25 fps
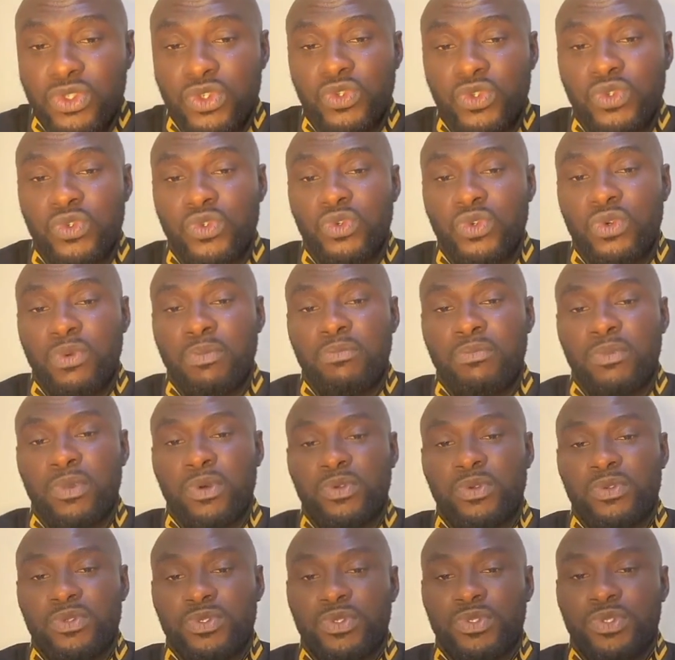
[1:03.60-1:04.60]
2
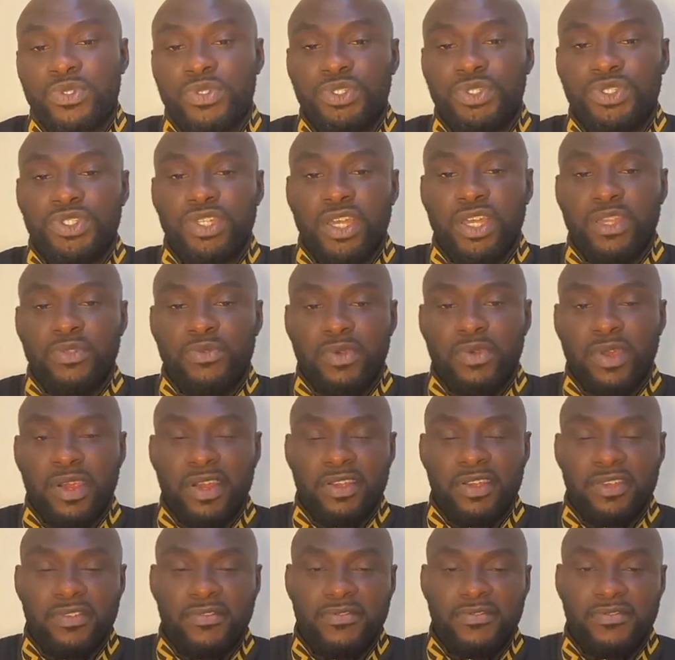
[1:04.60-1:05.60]
months,
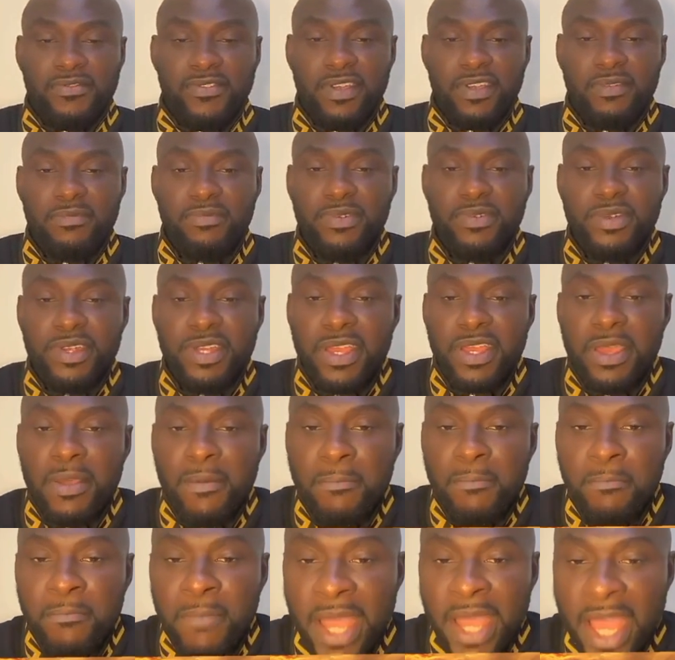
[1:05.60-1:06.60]
January, February,
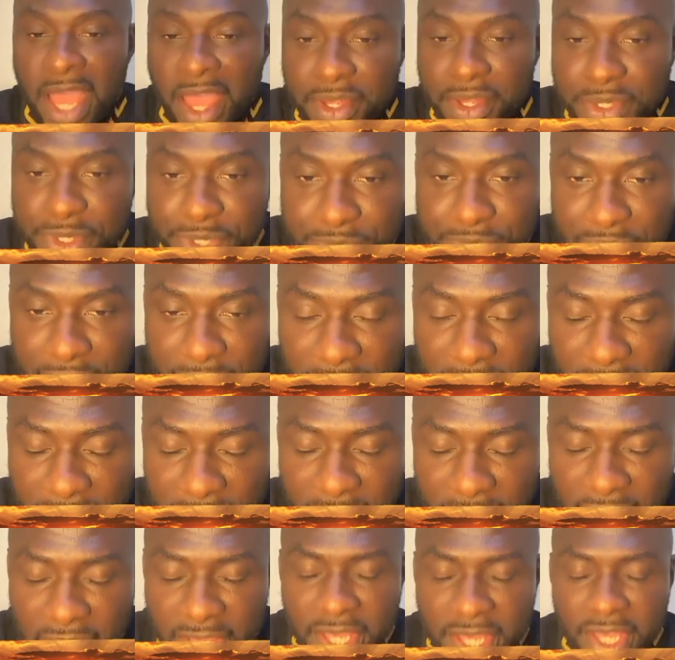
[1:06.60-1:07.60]
March.
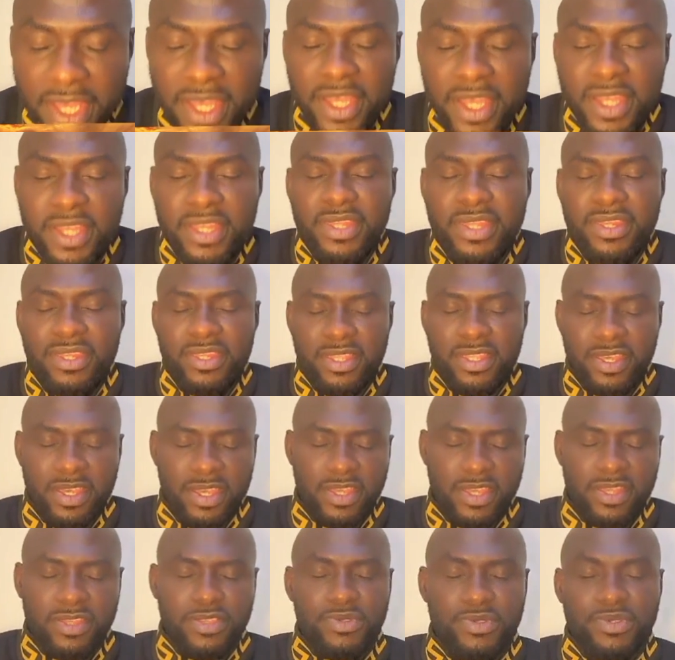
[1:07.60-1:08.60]

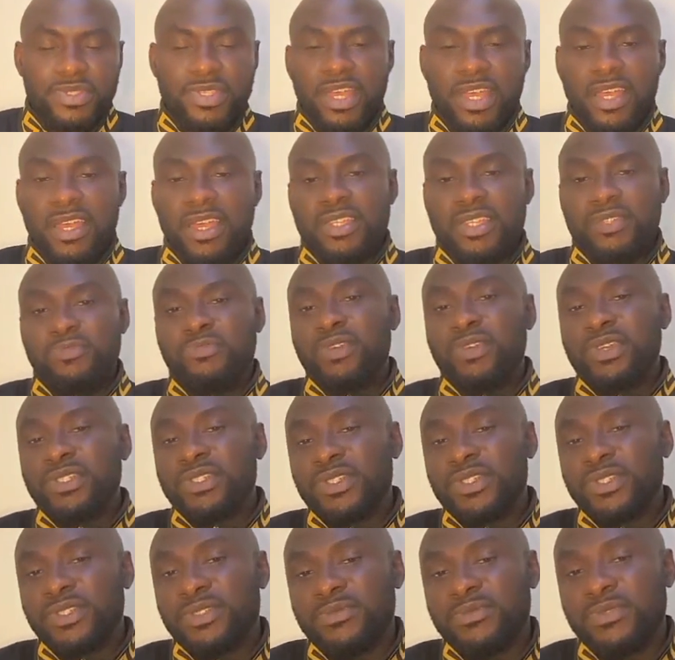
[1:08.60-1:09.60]
And you start
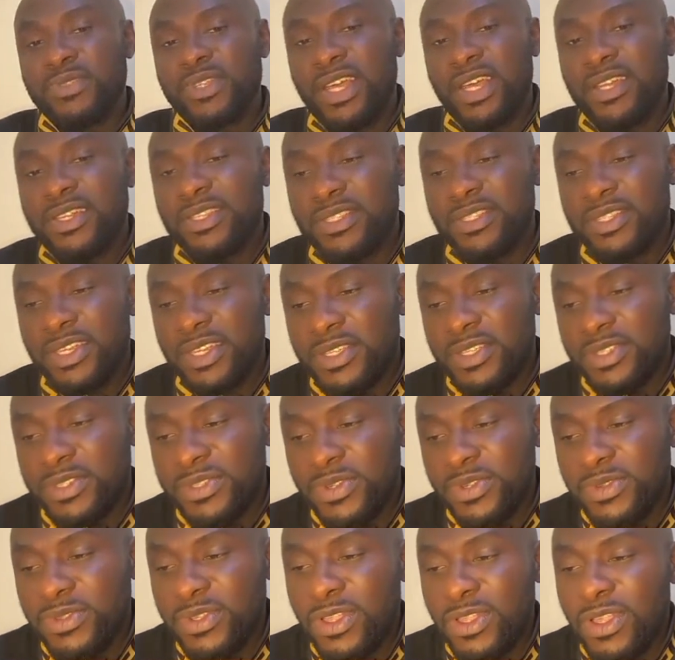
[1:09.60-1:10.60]
experiencing some certain things.
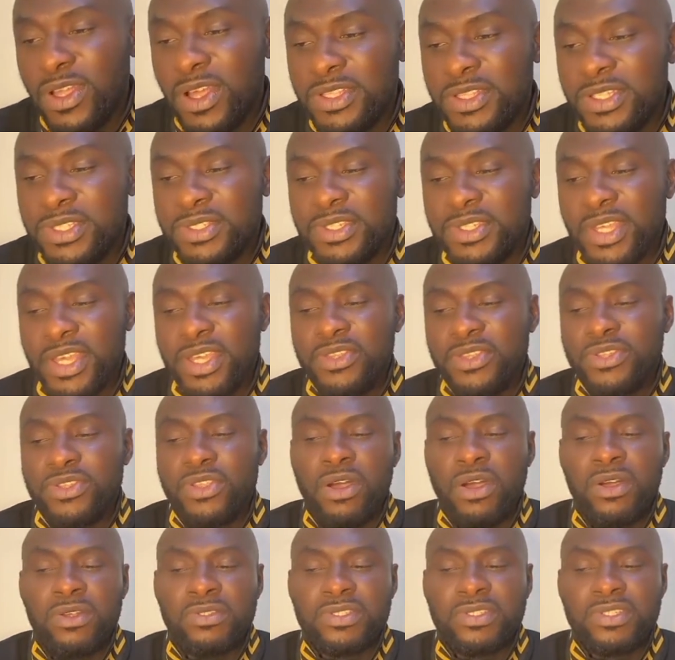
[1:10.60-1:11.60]
So the Lord is saying,
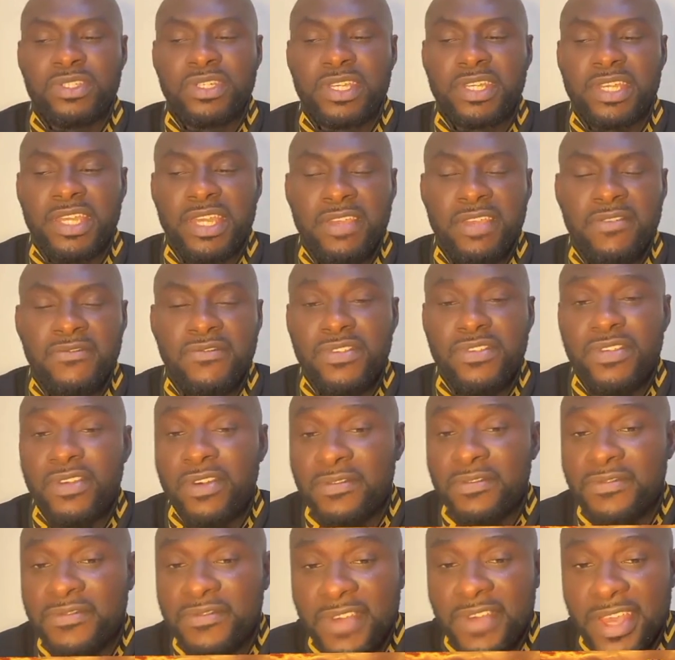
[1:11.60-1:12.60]
don't give
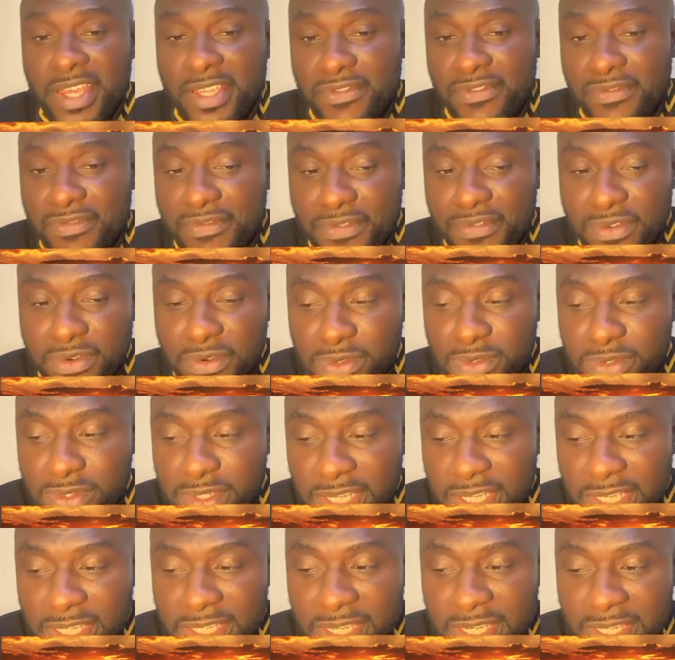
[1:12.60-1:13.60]
your first
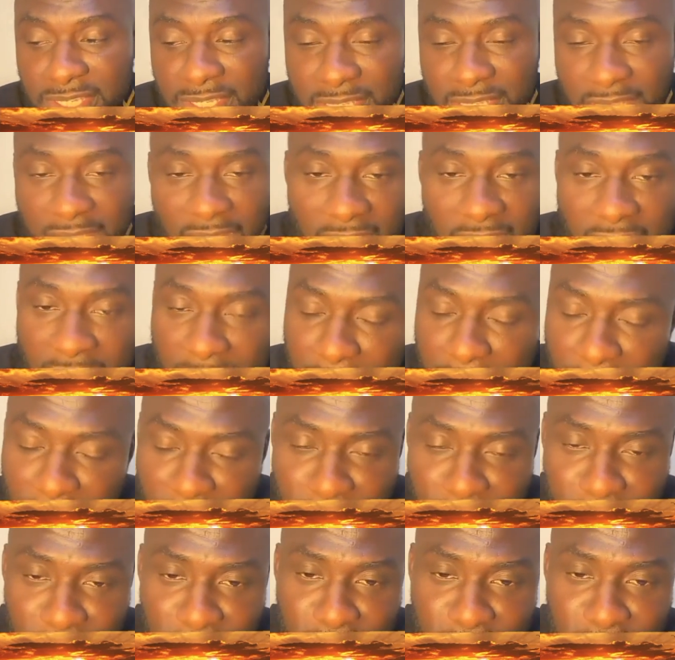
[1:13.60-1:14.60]
fruit. It's a scam
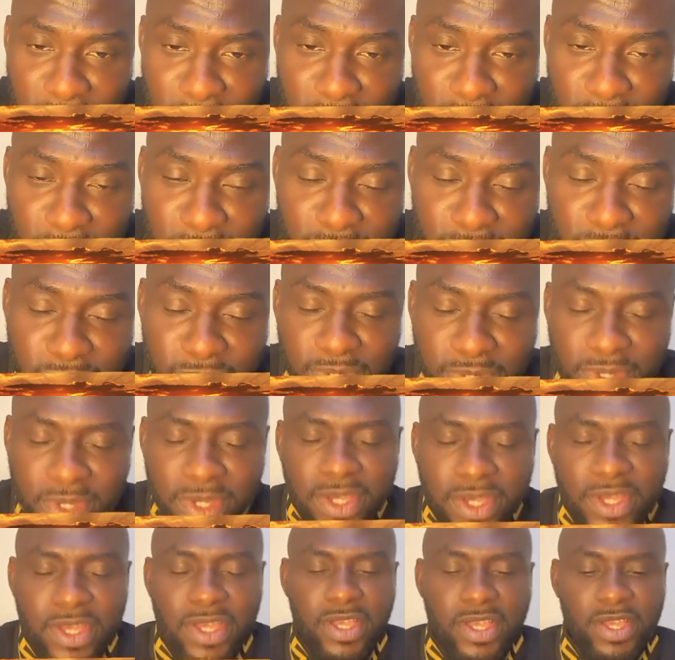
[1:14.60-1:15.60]
according to you.
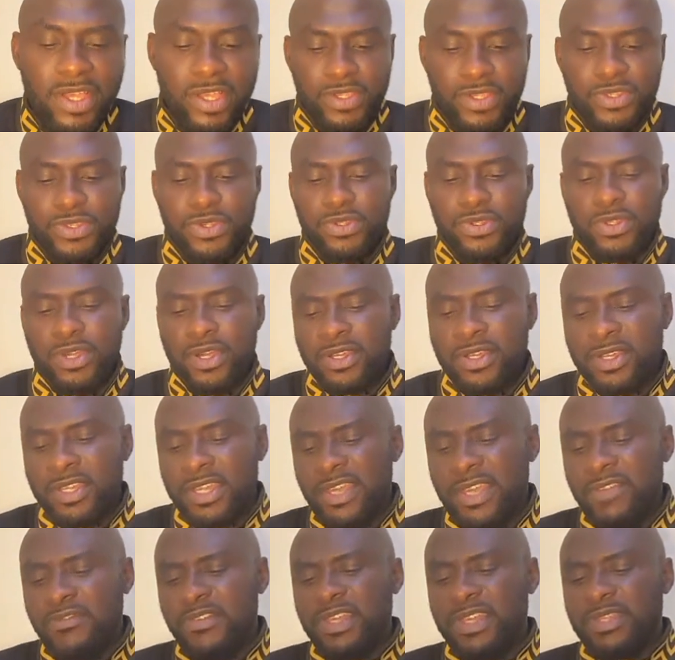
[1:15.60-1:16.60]
So don't
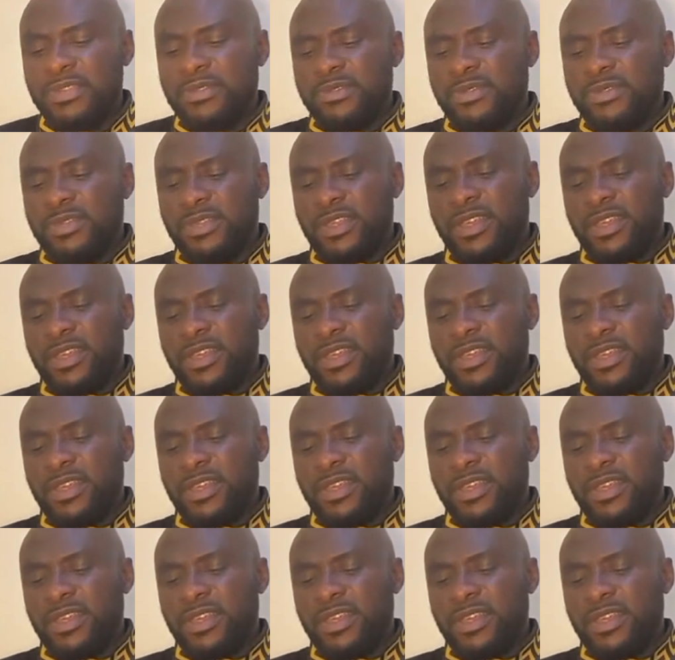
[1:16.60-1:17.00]
give it.